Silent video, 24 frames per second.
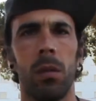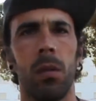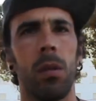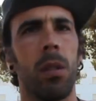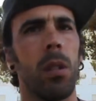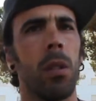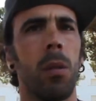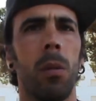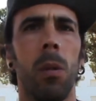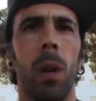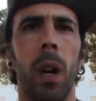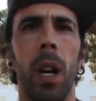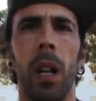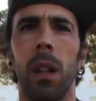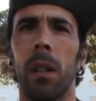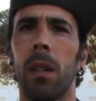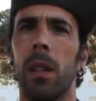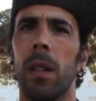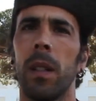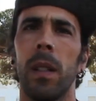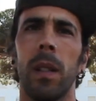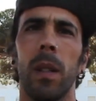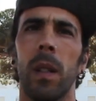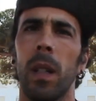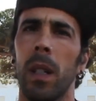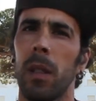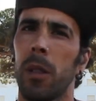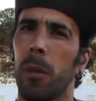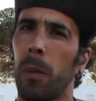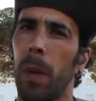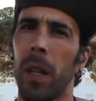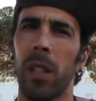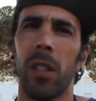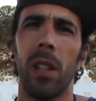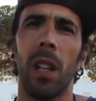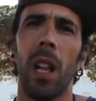Oh, well,
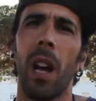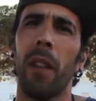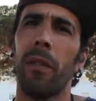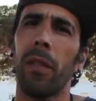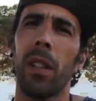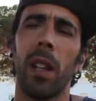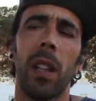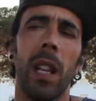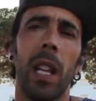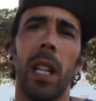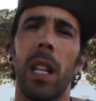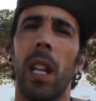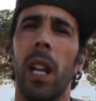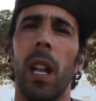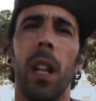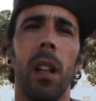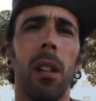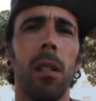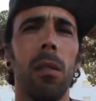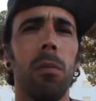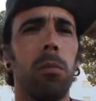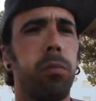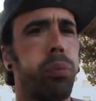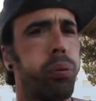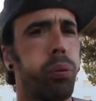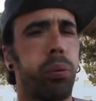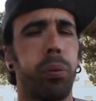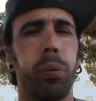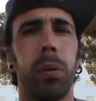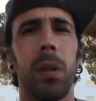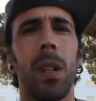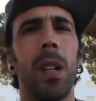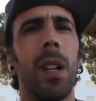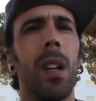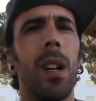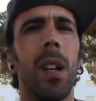especially after that hill,
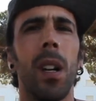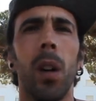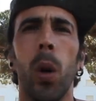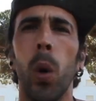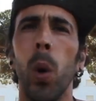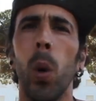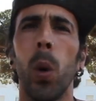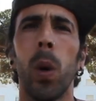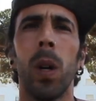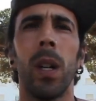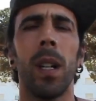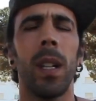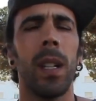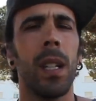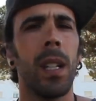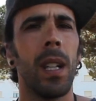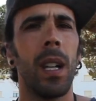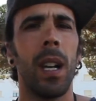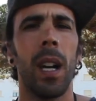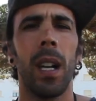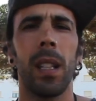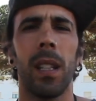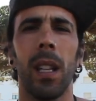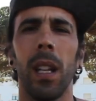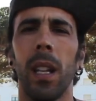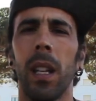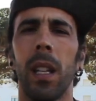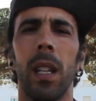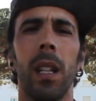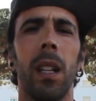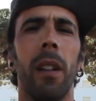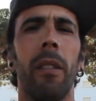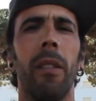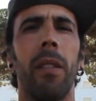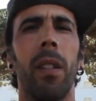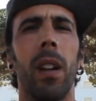I
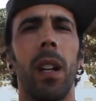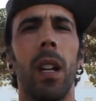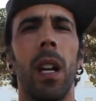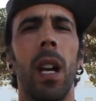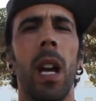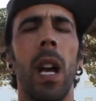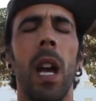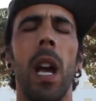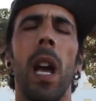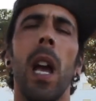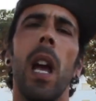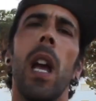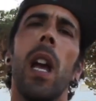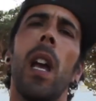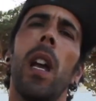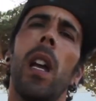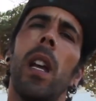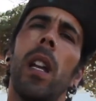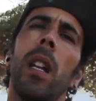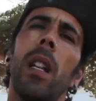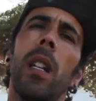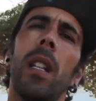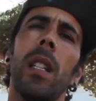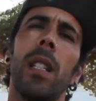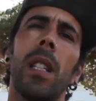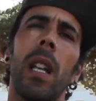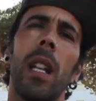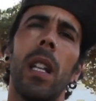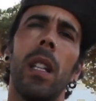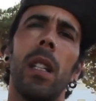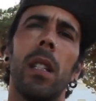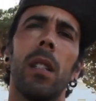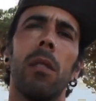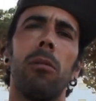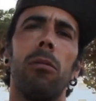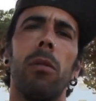think Ericeira
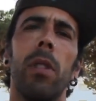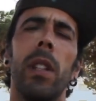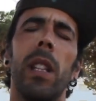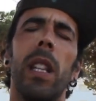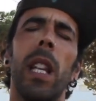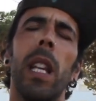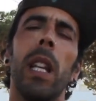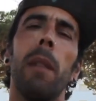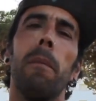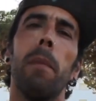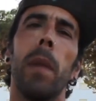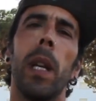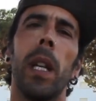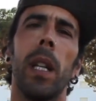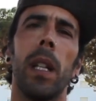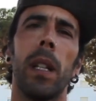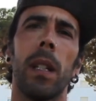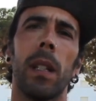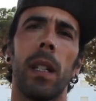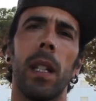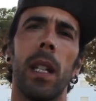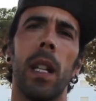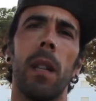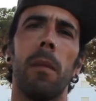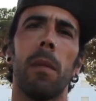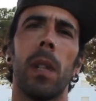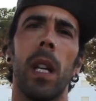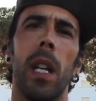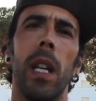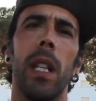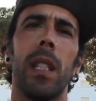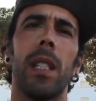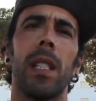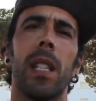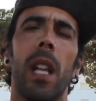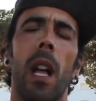is redeeming
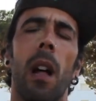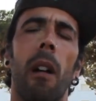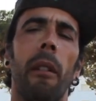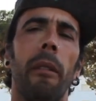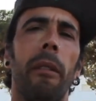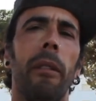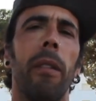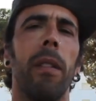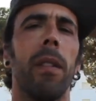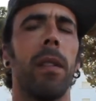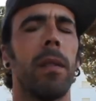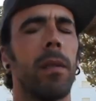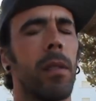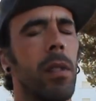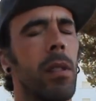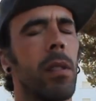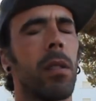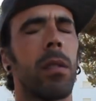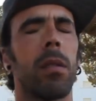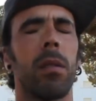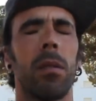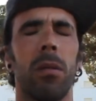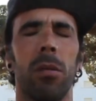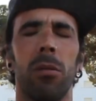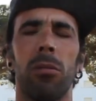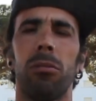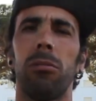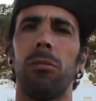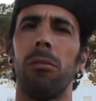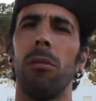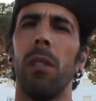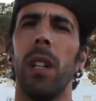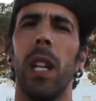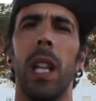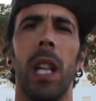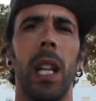itself. It's
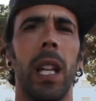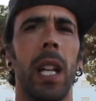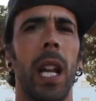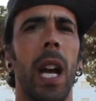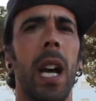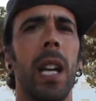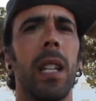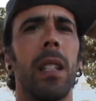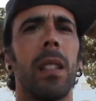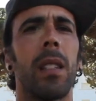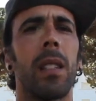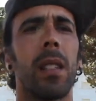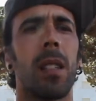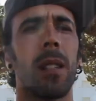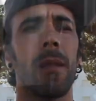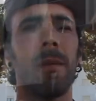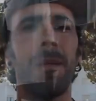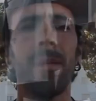really nice.